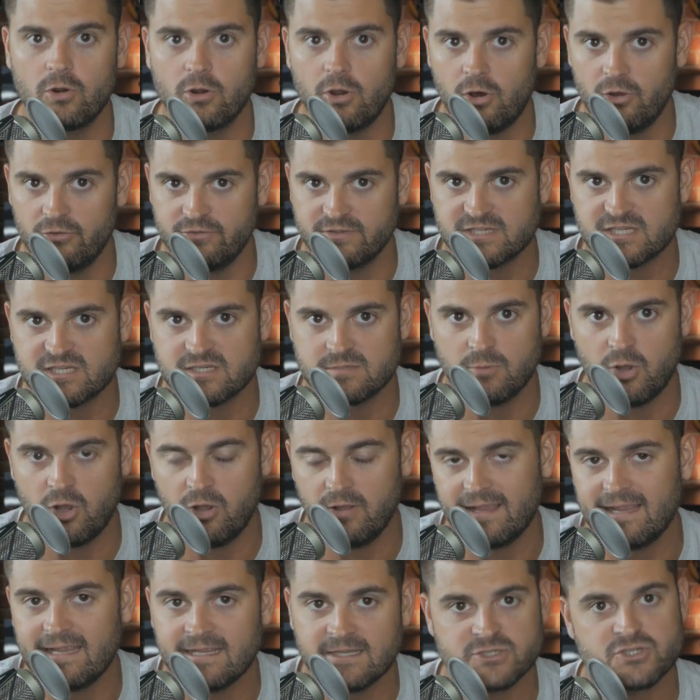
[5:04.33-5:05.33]
all the small
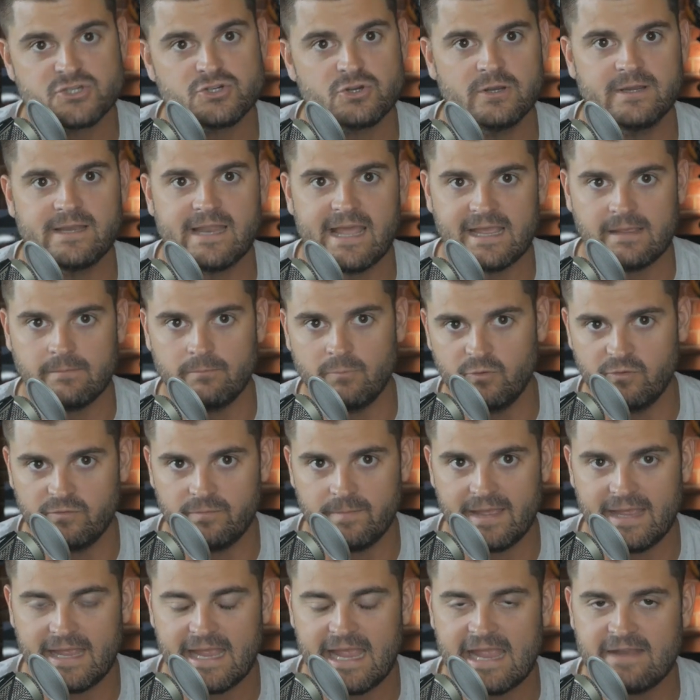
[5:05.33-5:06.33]
intraday
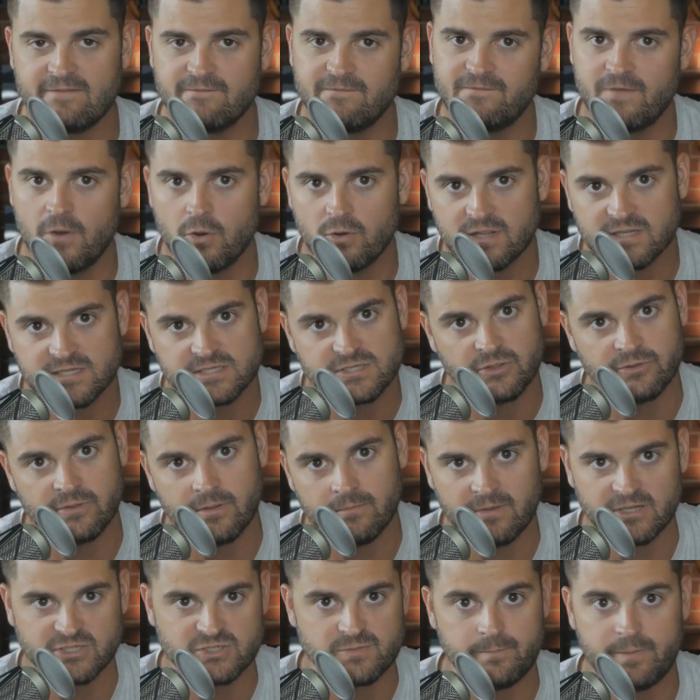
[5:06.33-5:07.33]
movement and focus on the
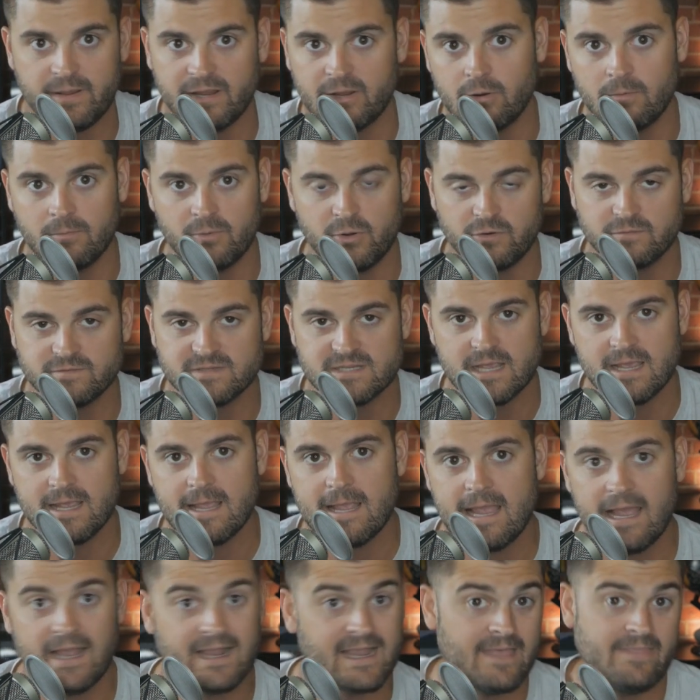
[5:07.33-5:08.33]
much bigger moves.
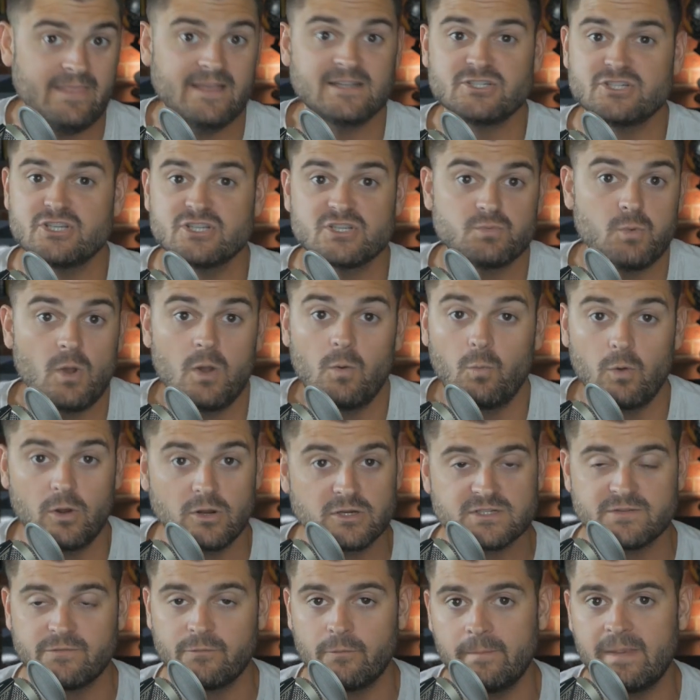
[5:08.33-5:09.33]
Again, that's just what
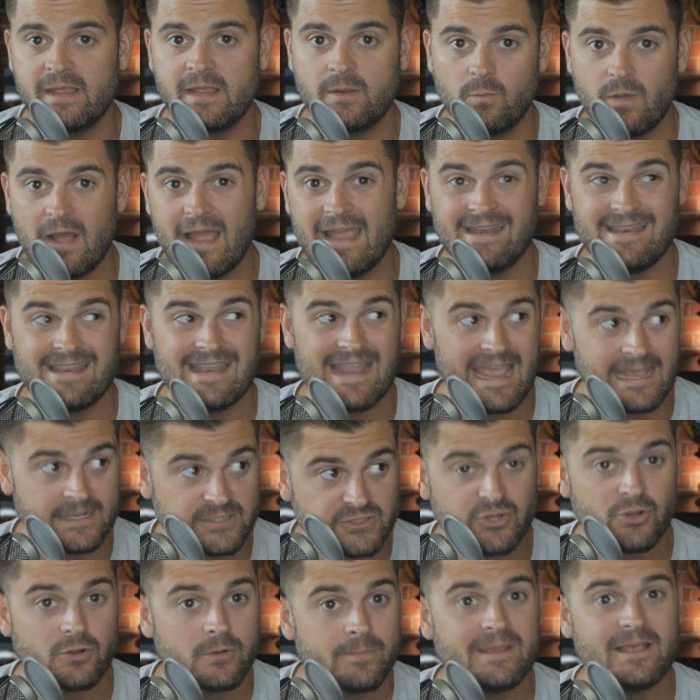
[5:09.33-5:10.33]
works for me. And it
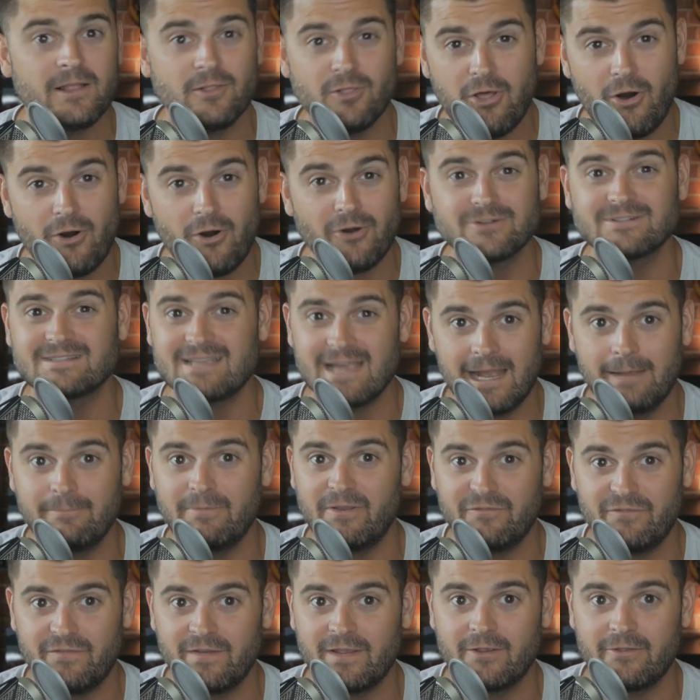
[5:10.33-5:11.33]
took me a long time to
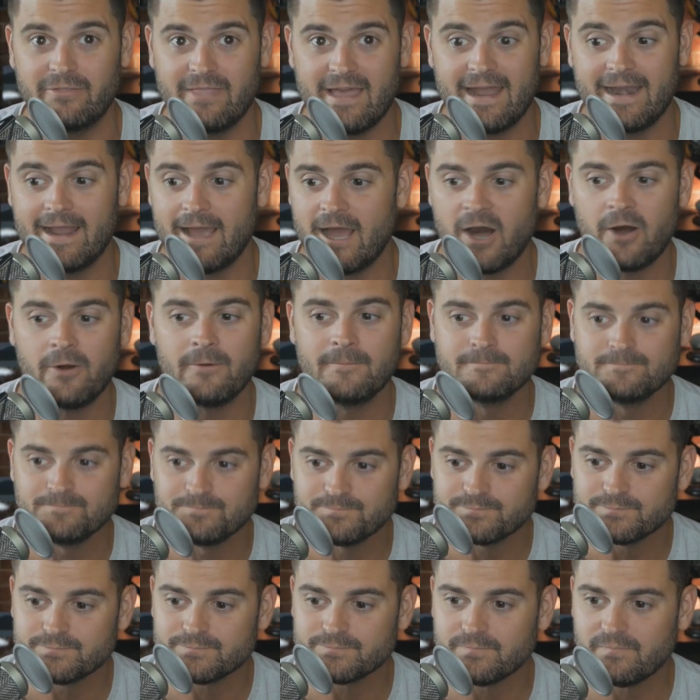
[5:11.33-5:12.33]
figure that out.
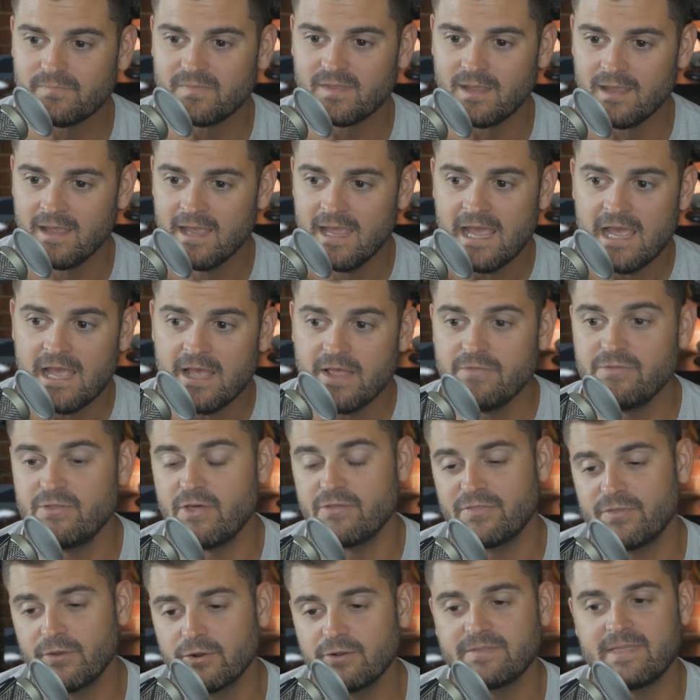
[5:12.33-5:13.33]
The
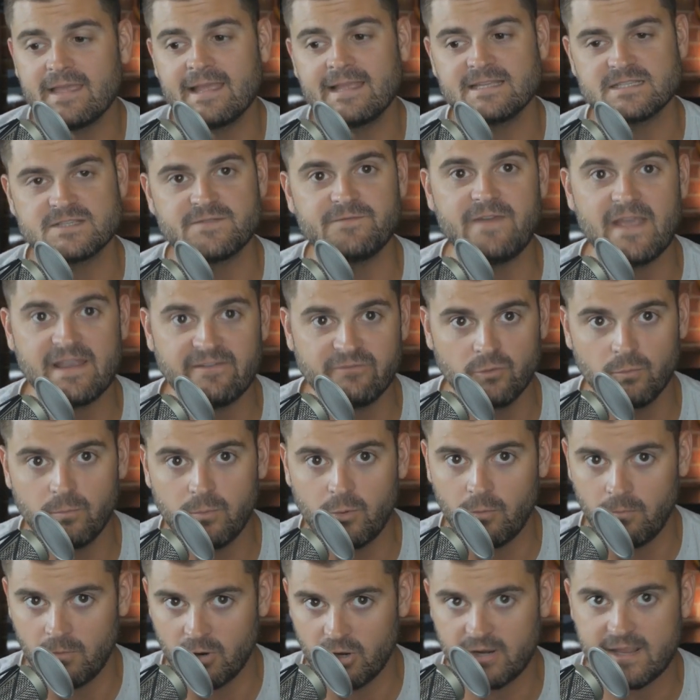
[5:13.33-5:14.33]
third thing is
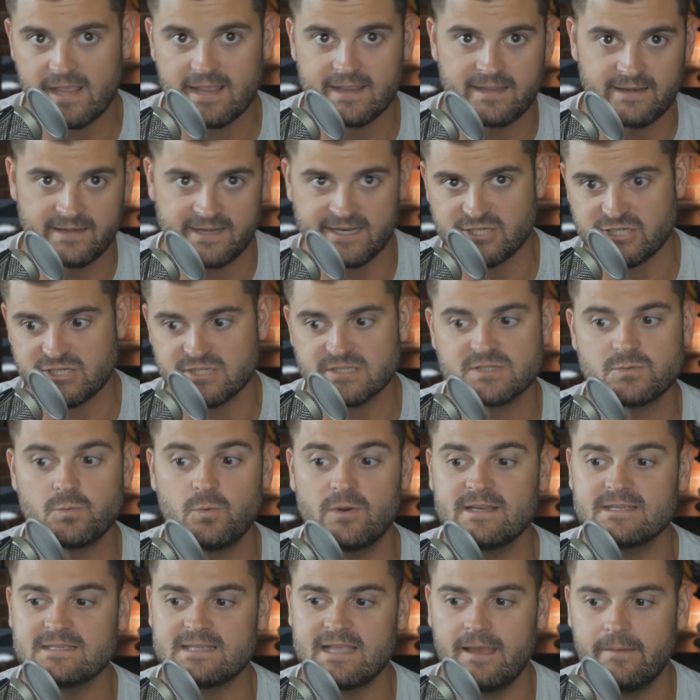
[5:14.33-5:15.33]
favorable market conditions. What
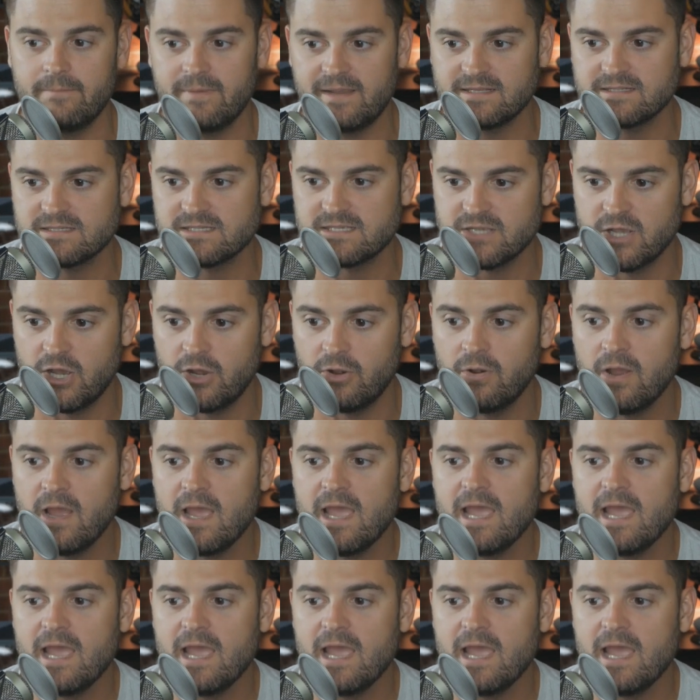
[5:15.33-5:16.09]
does that mean? So